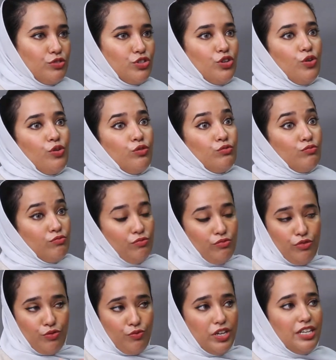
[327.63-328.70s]
So
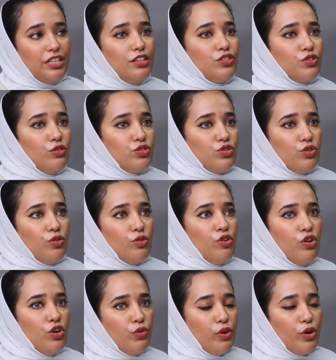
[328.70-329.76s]
three D is also
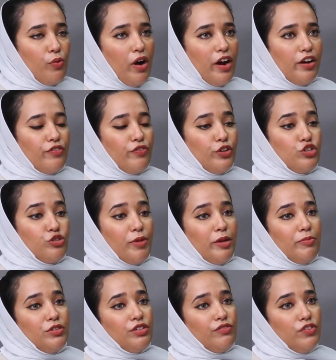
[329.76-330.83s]
required for you to be
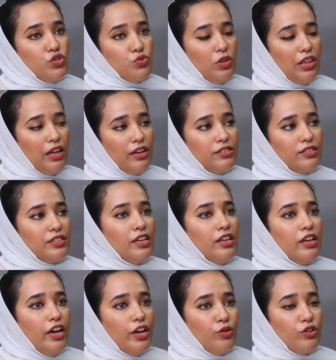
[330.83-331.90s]
able to visualize
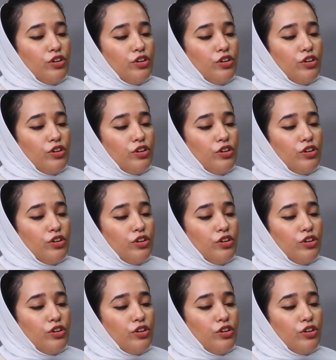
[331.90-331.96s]
in